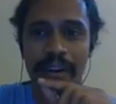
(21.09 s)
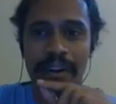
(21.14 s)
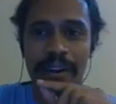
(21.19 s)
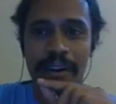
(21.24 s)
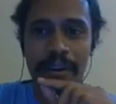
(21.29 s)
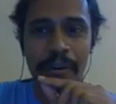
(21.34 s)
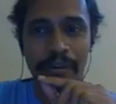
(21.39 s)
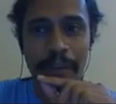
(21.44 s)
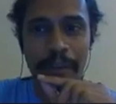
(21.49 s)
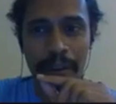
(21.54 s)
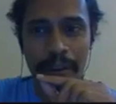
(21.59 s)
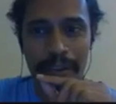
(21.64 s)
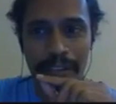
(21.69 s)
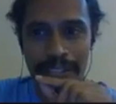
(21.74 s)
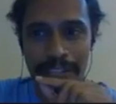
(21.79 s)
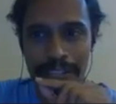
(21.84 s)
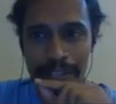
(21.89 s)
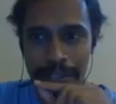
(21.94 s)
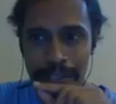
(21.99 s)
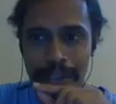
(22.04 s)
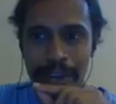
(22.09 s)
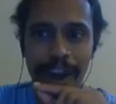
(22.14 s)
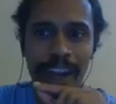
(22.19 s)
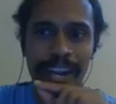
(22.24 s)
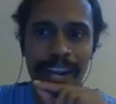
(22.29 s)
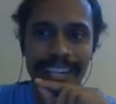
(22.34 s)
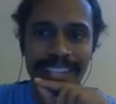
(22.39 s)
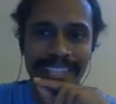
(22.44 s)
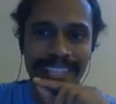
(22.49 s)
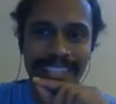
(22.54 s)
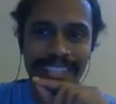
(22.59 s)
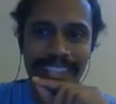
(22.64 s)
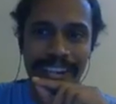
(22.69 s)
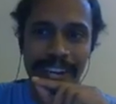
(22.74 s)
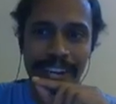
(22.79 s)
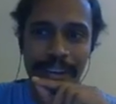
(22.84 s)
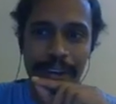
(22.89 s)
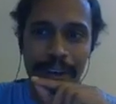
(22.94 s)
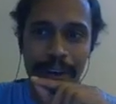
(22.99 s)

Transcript: who found his true calling, the